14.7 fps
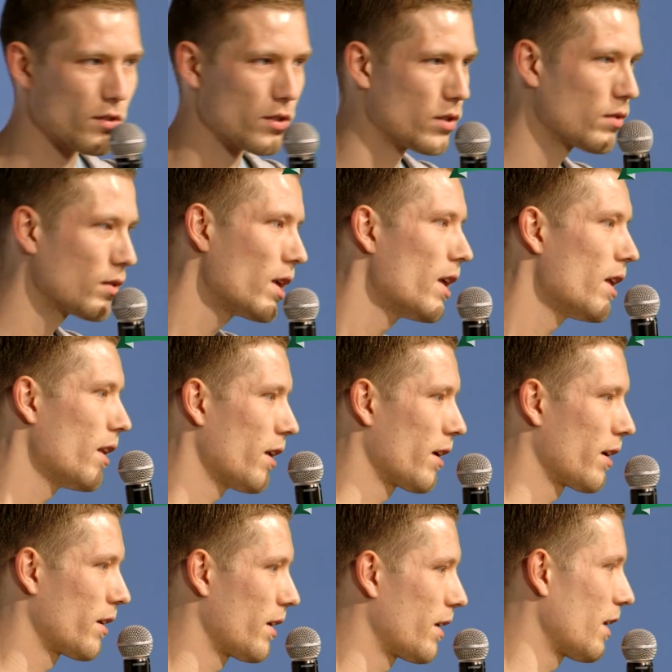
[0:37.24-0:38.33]
to you.
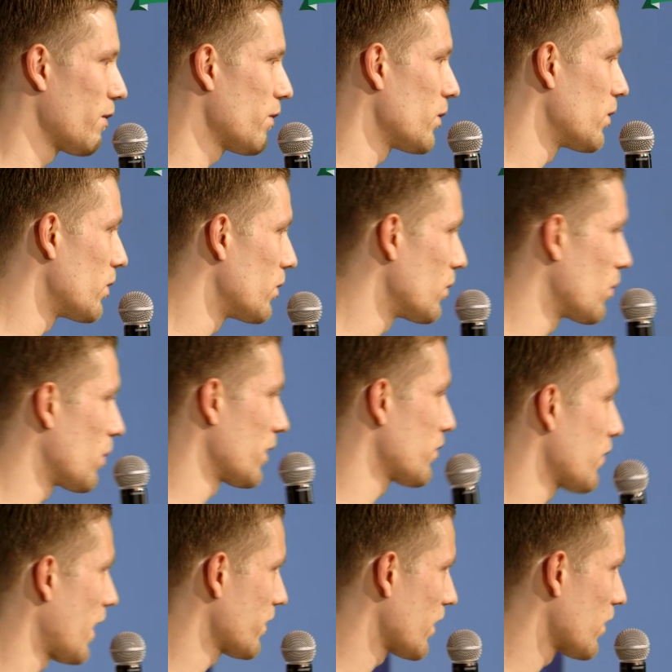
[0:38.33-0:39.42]
and if you
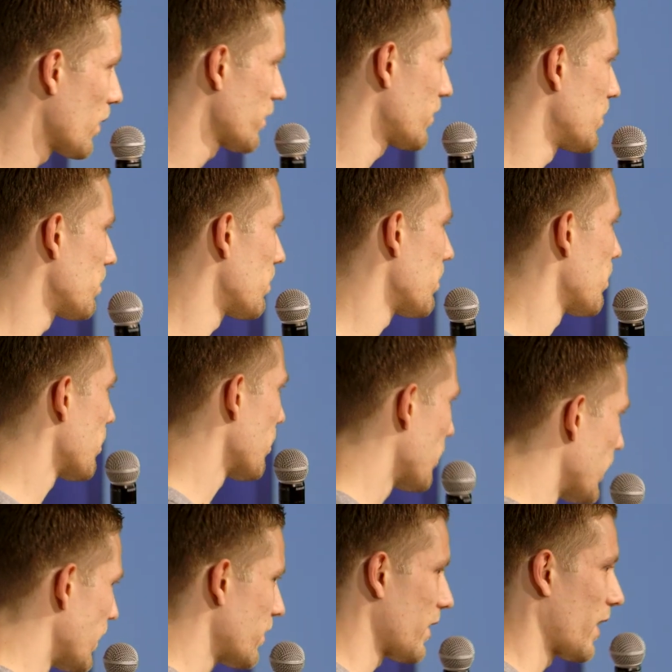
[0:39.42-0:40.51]
want to ask a question,
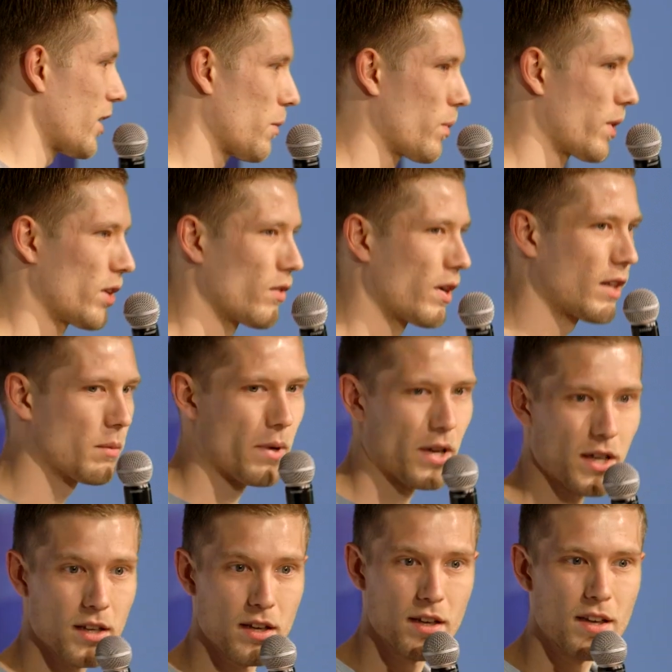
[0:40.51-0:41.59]
please stand up when you get the
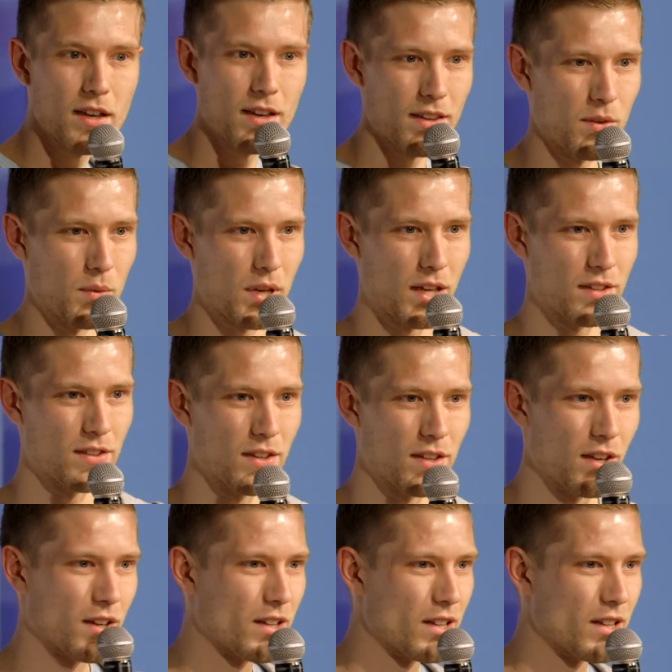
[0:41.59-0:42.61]
mic. Then we get a, a